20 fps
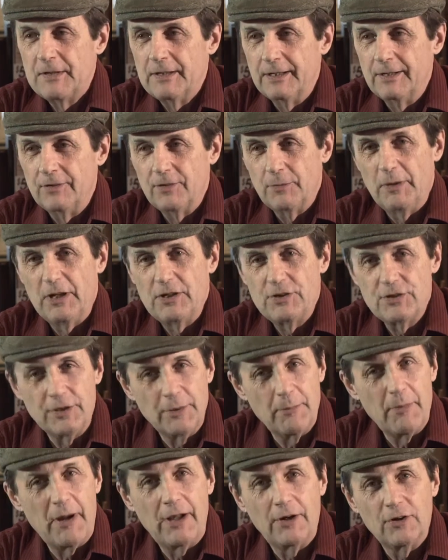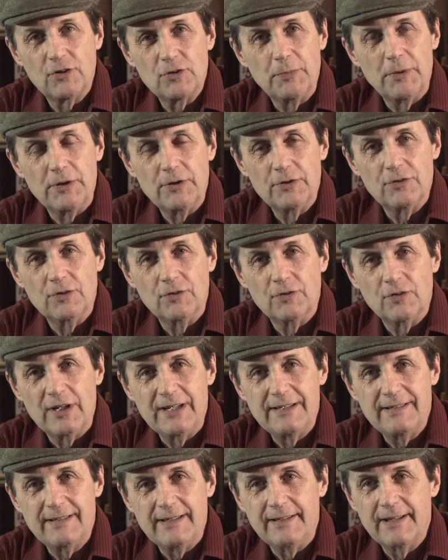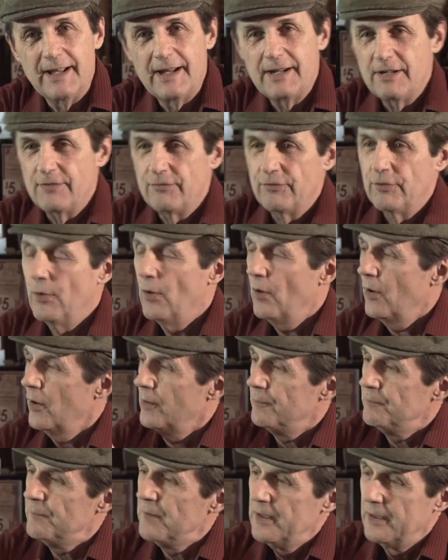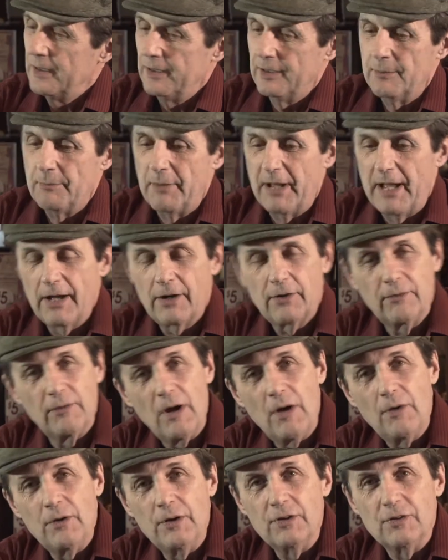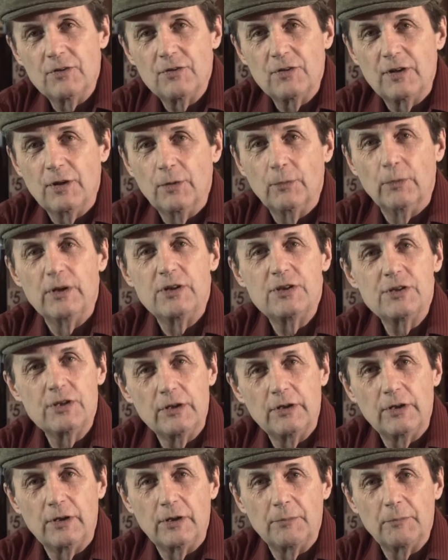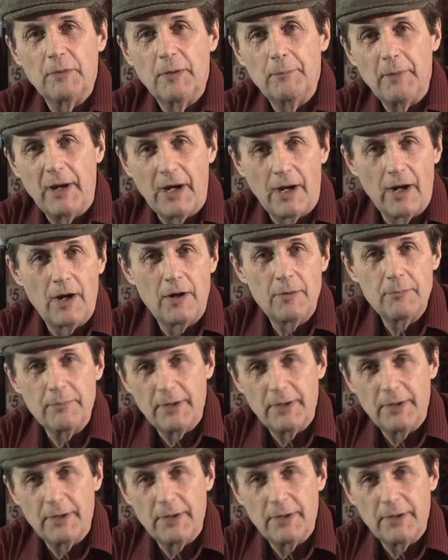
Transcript: As I mentioned, the Monarch's been here since 1894, and in the background is the original bar,